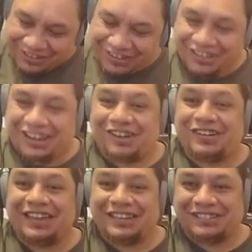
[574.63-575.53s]
Now
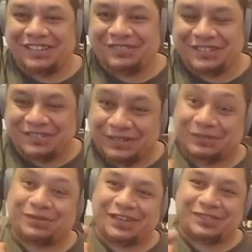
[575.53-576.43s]
E7, this is
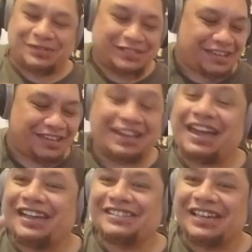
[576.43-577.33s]
why I thought D,
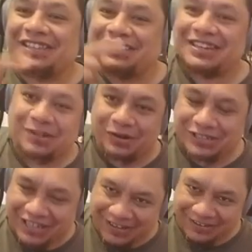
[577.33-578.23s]
has a D note
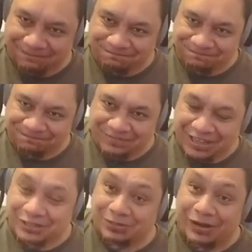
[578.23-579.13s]
in it,
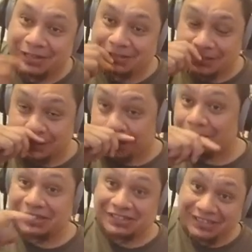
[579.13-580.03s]
hence why it's a
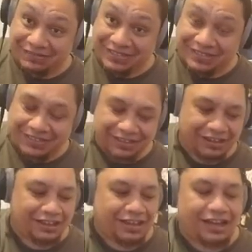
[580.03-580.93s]
dominant 7th.
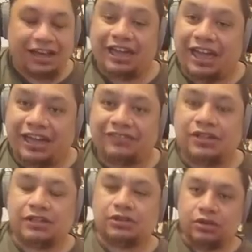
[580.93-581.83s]
And
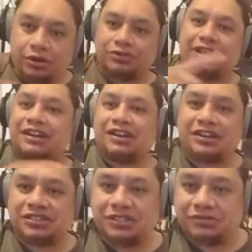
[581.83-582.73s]
the note that it
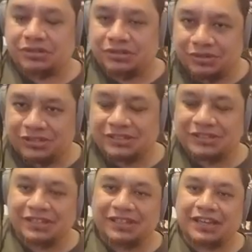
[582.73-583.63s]
actually introduces
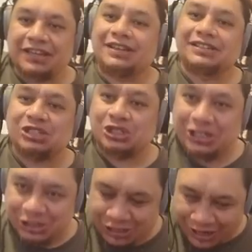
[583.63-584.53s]
to the key is a G
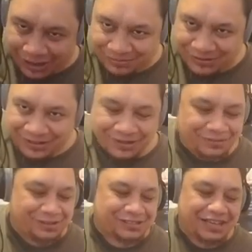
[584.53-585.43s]
sharp,
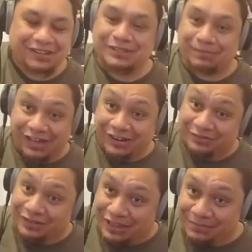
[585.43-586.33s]
because that is a part of
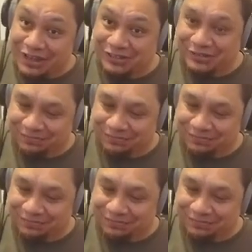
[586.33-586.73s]
E major.